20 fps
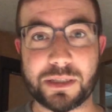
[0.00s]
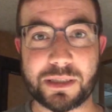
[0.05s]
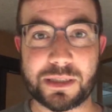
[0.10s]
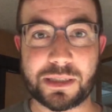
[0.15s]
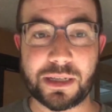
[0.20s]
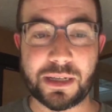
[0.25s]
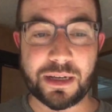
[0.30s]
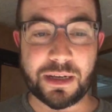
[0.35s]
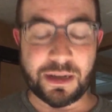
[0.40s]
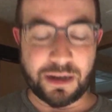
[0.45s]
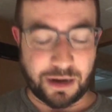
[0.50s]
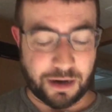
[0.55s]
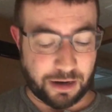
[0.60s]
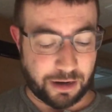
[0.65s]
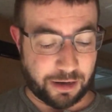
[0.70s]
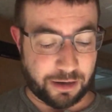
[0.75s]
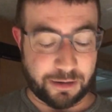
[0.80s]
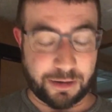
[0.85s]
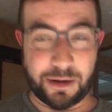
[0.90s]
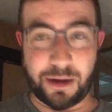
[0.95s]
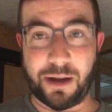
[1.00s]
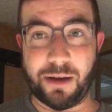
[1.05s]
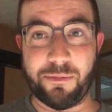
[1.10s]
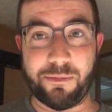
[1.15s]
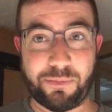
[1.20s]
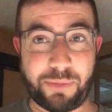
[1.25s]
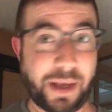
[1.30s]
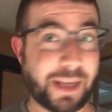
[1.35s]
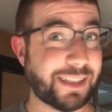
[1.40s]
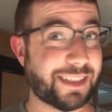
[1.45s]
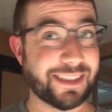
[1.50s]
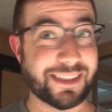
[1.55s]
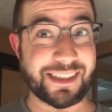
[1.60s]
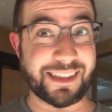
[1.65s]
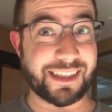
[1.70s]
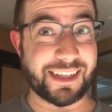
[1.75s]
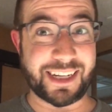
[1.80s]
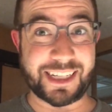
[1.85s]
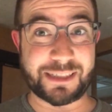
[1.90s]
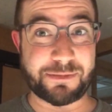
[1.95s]
ones are
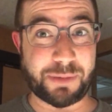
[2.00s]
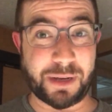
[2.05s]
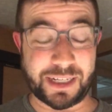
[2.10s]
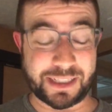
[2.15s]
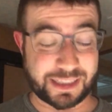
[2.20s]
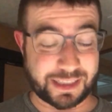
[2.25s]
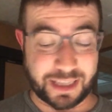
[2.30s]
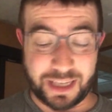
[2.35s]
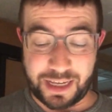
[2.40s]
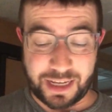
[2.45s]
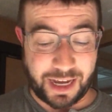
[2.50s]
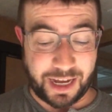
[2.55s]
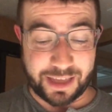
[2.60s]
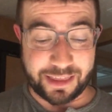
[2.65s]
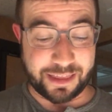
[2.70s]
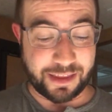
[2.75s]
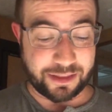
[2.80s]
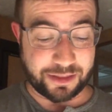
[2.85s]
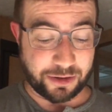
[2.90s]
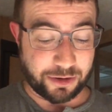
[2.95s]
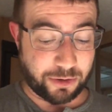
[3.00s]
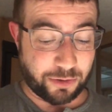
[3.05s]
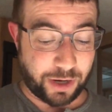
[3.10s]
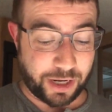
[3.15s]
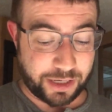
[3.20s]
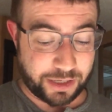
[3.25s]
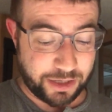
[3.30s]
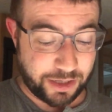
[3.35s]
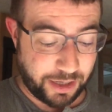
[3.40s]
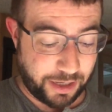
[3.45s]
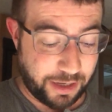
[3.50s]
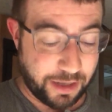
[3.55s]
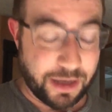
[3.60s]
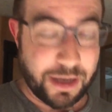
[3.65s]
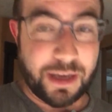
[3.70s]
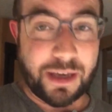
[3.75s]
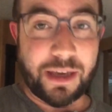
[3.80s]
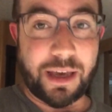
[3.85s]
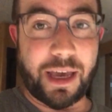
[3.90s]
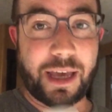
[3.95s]
basically the next best thing. I think they're quite good.
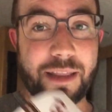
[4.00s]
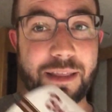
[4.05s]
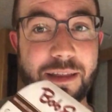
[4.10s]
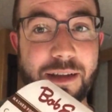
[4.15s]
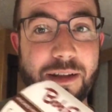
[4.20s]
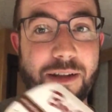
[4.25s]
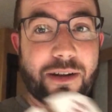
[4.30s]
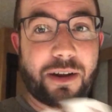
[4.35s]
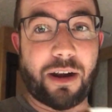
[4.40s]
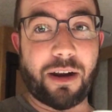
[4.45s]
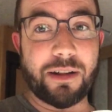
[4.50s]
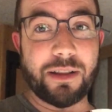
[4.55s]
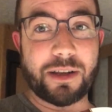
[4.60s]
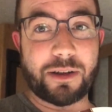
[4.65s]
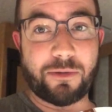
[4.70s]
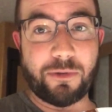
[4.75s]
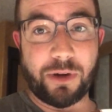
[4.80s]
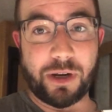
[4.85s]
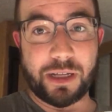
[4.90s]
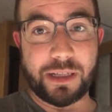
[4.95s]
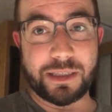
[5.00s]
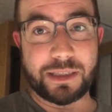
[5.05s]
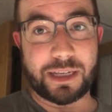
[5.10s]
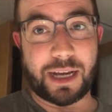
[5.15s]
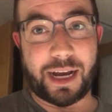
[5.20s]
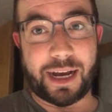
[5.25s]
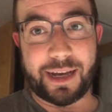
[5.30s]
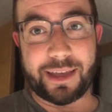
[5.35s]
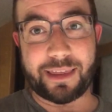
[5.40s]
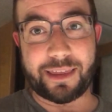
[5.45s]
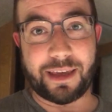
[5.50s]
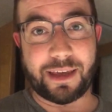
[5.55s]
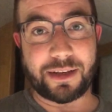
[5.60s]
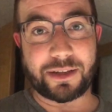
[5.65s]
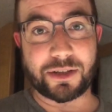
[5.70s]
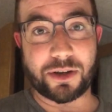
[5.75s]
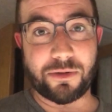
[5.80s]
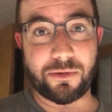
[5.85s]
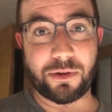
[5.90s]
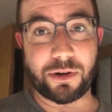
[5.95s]
And the garlic ones, I
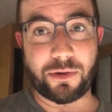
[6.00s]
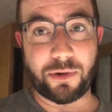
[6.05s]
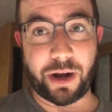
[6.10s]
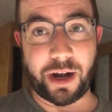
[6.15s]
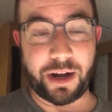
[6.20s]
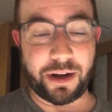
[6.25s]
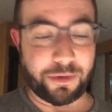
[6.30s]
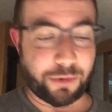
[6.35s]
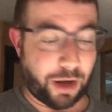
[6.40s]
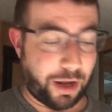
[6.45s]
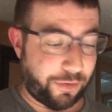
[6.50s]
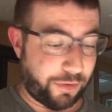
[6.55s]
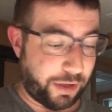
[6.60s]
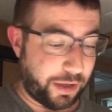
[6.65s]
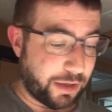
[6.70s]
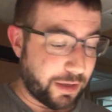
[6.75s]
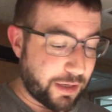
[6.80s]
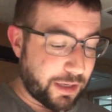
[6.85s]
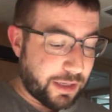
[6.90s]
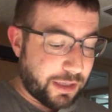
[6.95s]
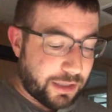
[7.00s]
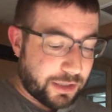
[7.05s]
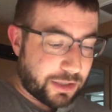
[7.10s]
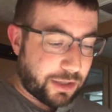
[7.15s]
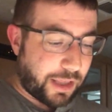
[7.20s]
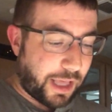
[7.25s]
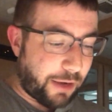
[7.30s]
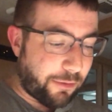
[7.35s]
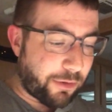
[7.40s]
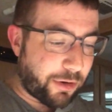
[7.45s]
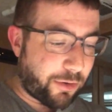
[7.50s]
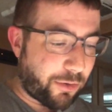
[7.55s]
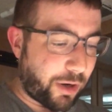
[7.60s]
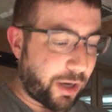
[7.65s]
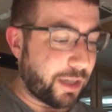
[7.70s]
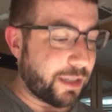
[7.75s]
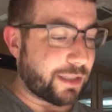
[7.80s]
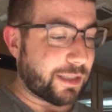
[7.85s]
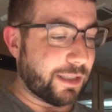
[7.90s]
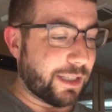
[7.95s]
think, don't require gravy. So that
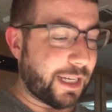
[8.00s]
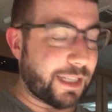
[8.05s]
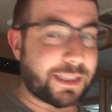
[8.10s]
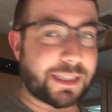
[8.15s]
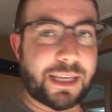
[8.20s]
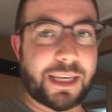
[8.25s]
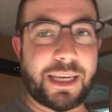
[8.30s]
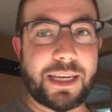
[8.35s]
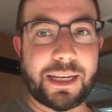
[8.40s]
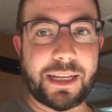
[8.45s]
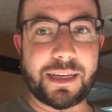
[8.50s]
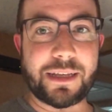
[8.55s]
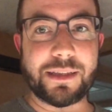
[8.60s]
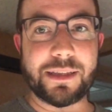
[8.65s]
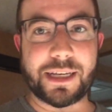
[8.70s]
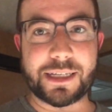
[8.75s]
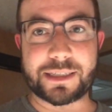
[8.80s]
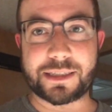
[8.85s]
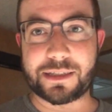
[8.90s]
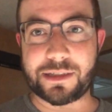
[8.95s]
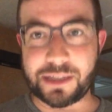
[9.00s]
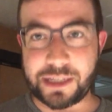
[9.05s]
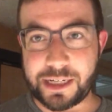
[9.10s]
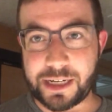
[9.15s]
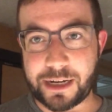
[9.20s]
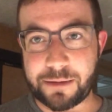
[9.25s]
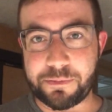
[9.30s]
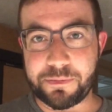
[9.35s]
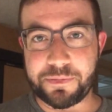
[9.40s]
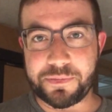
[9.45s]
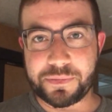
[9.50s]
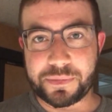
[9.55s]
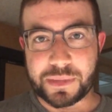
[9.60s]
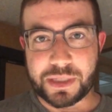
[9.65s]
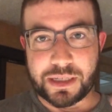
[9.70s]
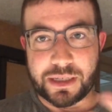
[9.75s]
requires less heating, less cleanup.